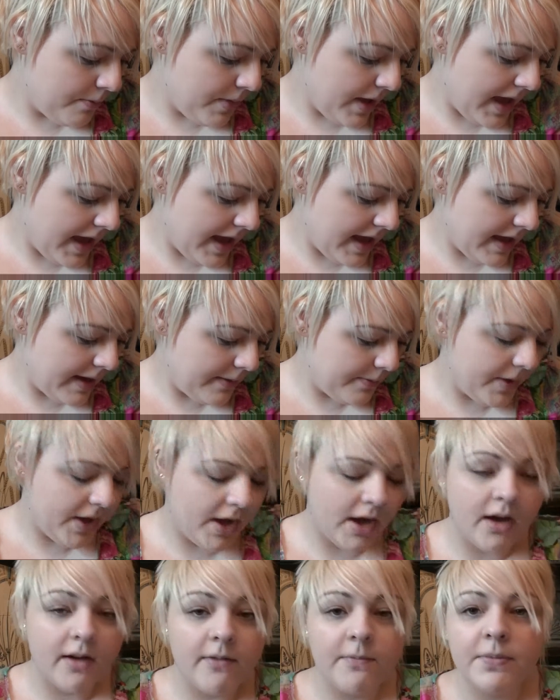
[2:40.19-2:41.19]

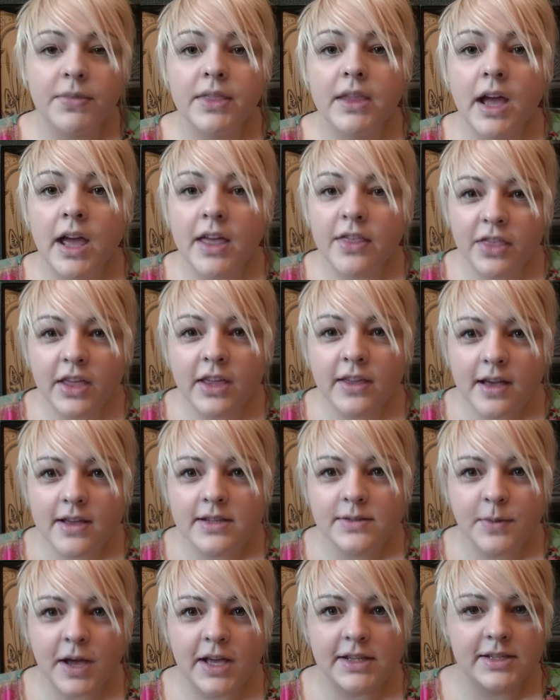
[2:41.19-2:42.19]
Paper. I think
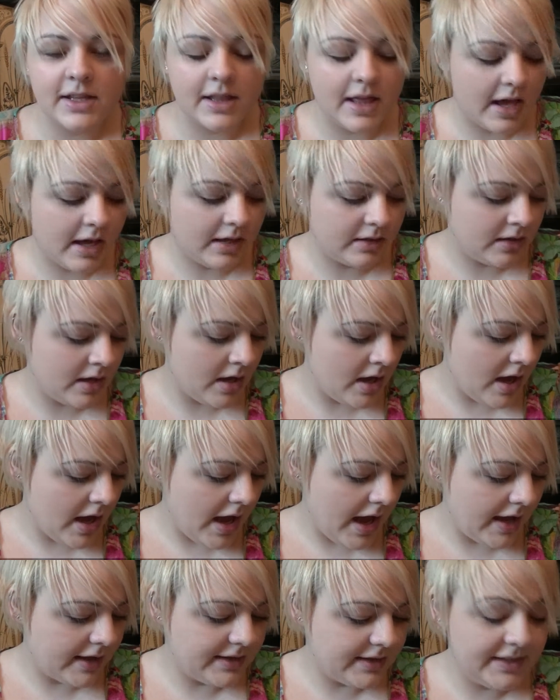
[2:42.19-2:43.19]
that's Matalan.
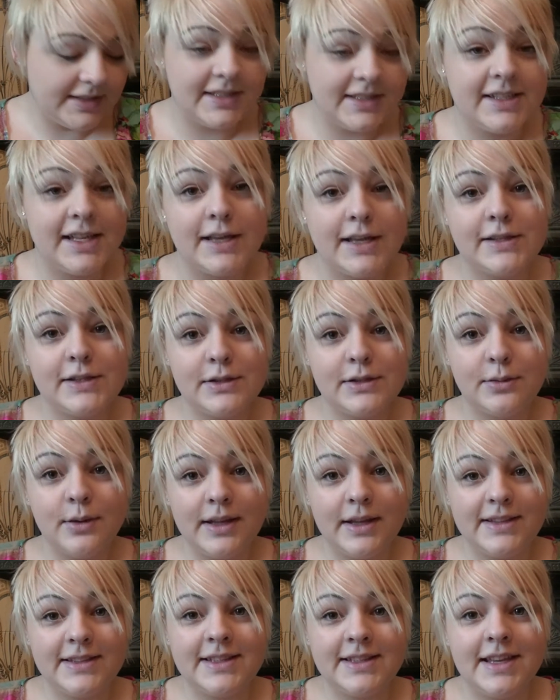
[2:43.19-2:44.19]
And it's a size
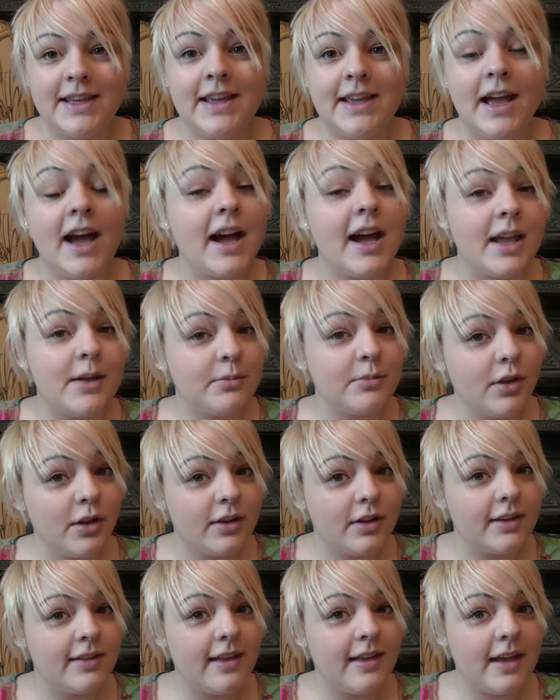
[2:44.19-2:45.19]
20. I am
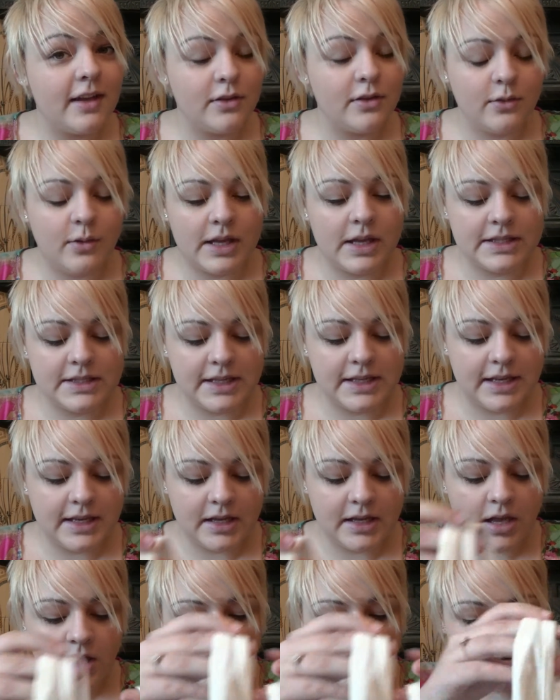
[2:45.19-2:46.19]
not a size
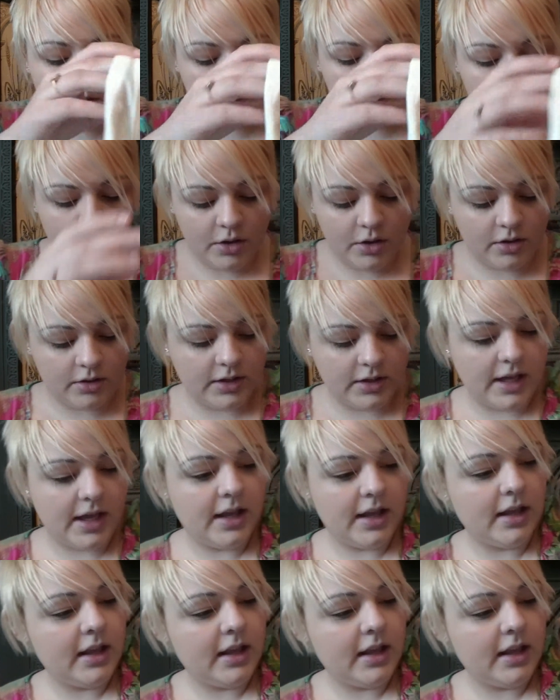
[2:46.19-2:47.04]
20, but